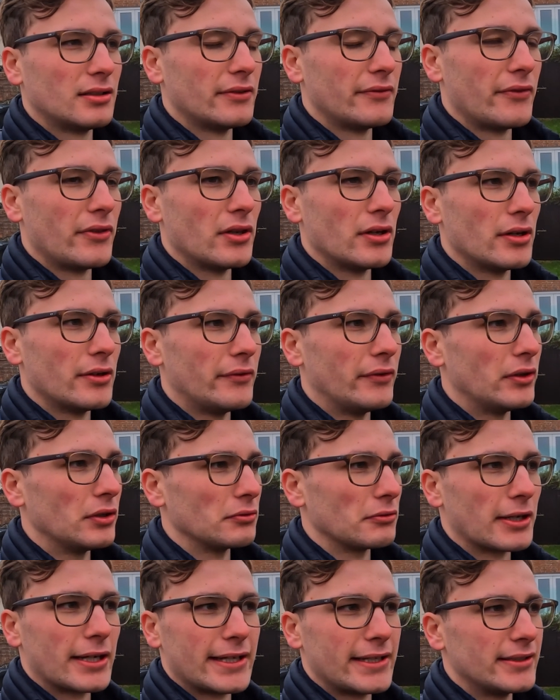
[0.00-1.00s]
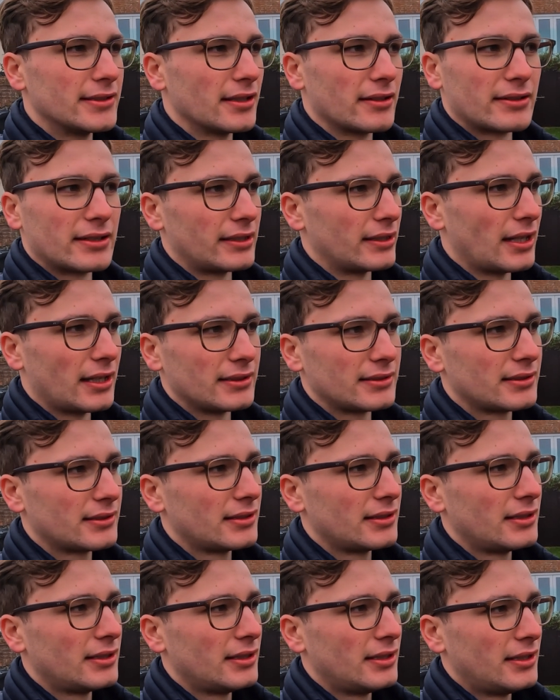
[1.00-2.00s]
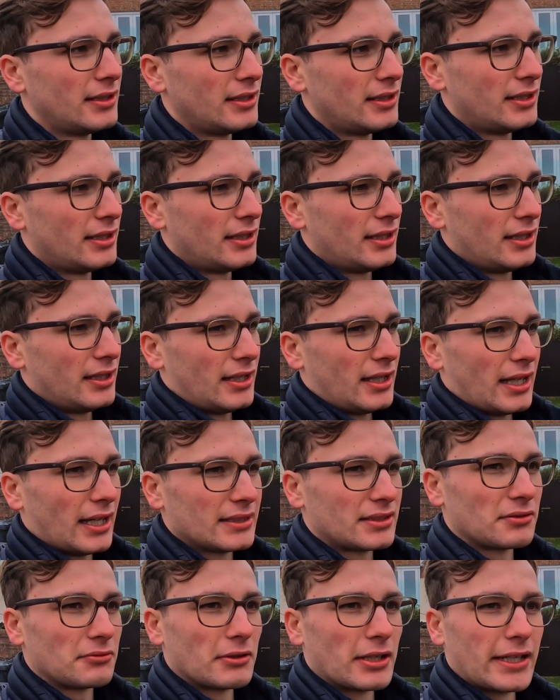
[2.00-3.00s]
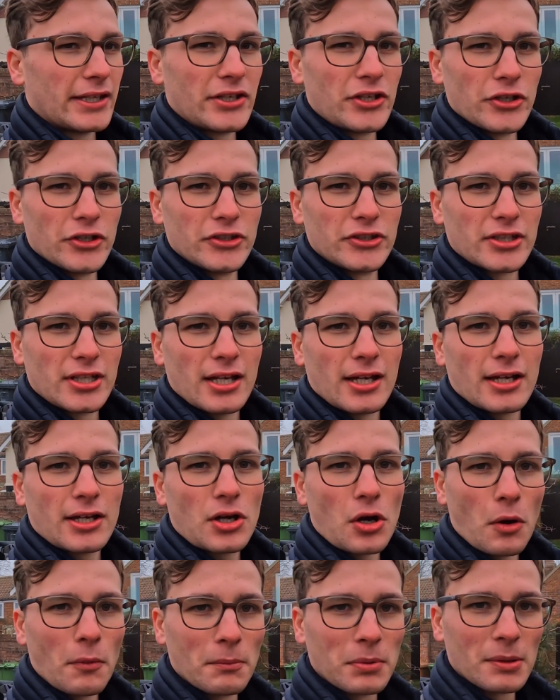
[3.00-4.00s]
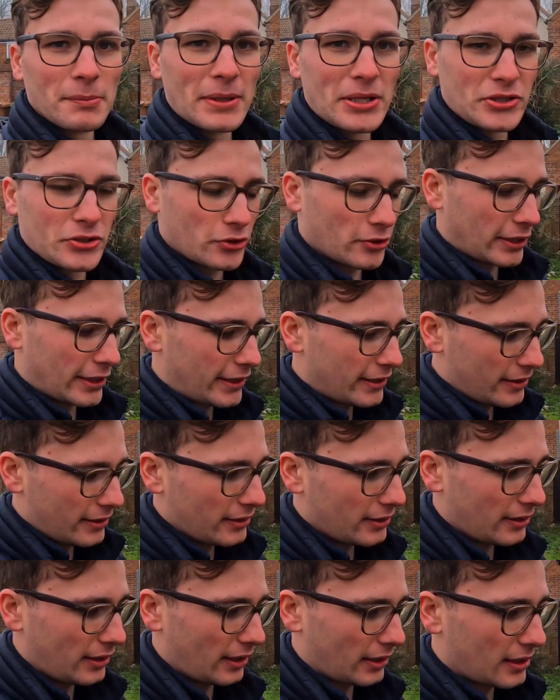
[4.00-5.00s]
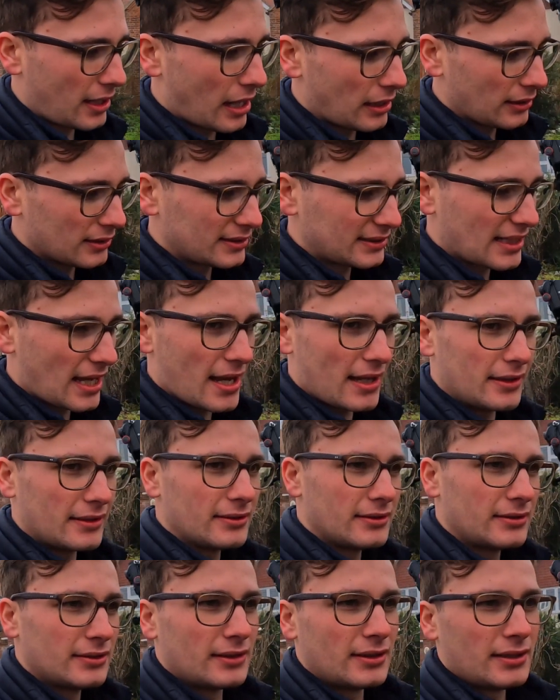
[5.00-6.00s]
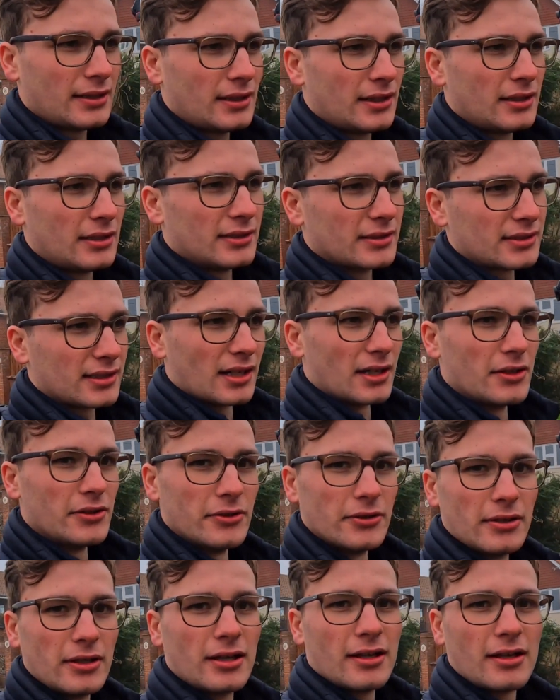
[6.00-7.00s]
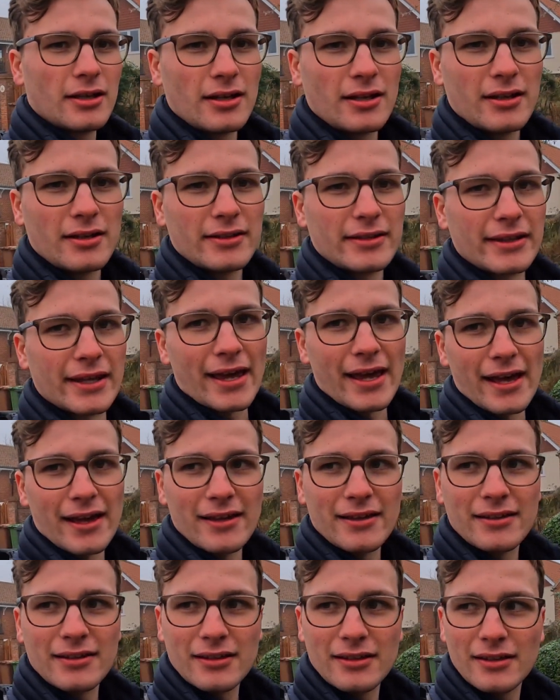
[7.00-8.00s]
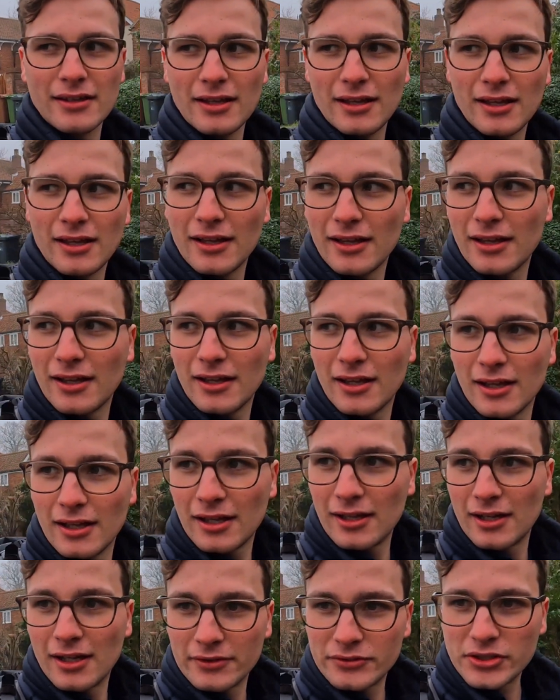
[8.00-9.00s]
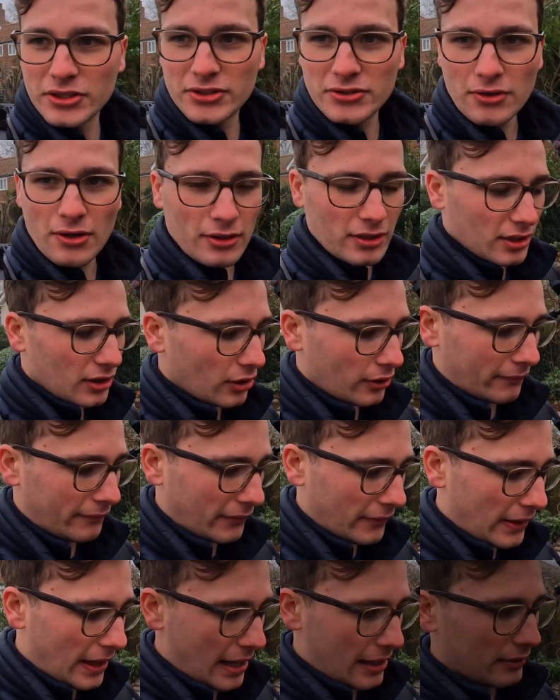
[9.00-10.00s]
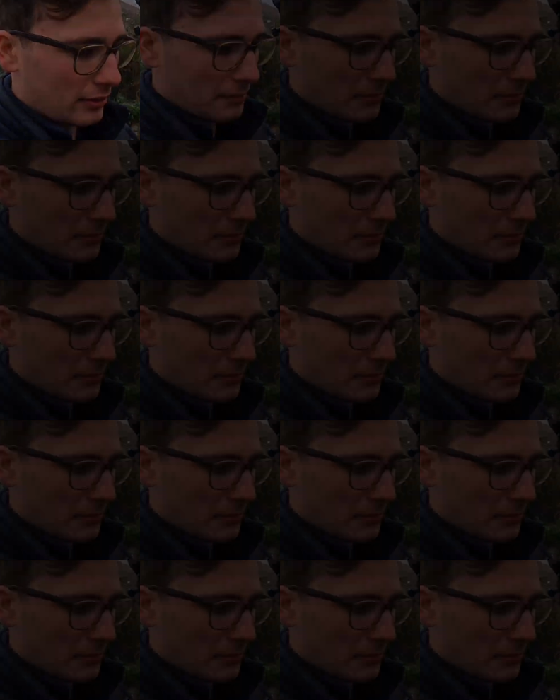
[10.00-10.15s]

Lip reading: of the reeds, I think that's a really good complementary colour set. So yeah, just trying to look for that at the